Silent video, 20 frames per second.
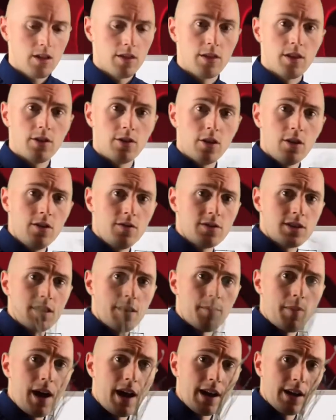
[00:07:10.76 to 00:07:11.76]
The nerves in the
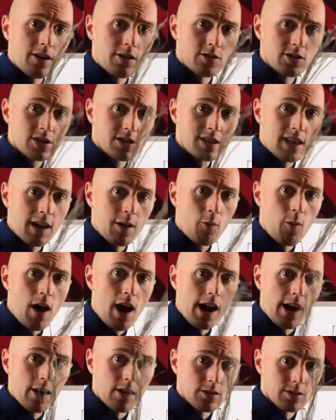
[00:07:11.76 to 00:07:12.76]
body are just like
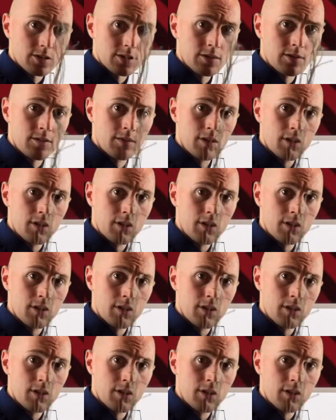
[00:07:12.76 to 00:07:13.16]
wires.